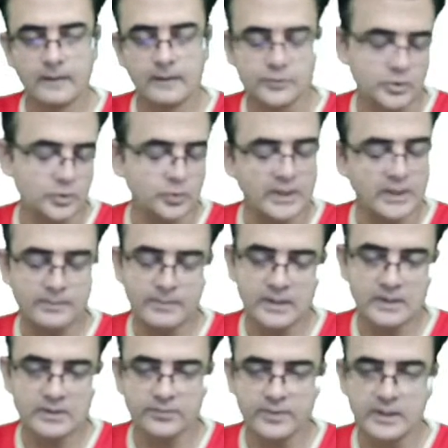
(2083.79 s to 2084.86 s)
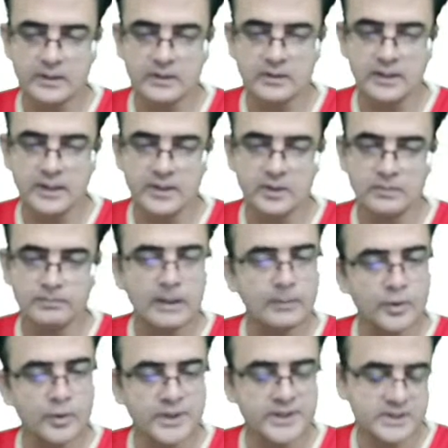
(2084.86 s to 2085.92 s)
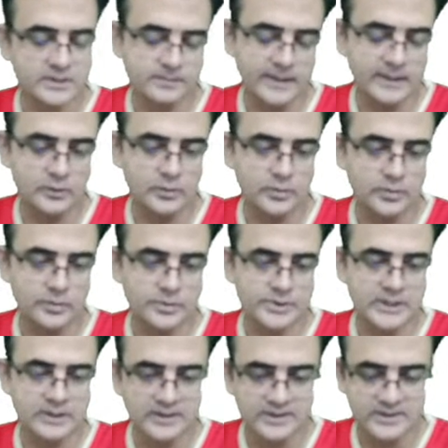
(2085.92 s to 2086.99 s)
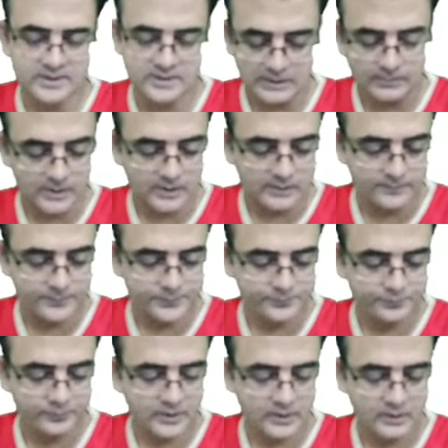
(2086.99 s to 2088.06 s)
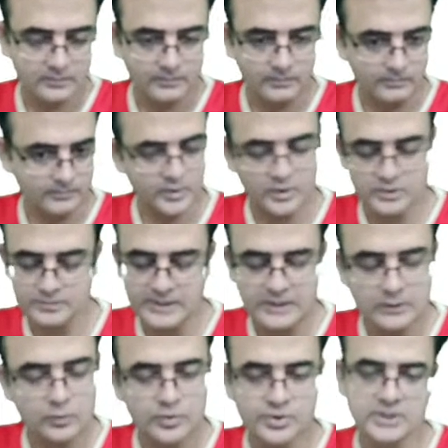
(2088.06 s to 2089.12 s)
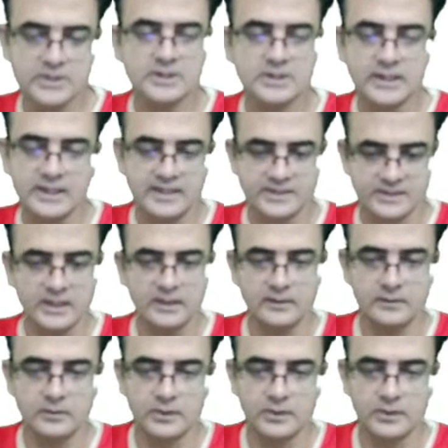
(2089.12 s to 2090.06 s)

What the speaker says: So you can make different kind of mnemonics by using this table, because many questions they are asking.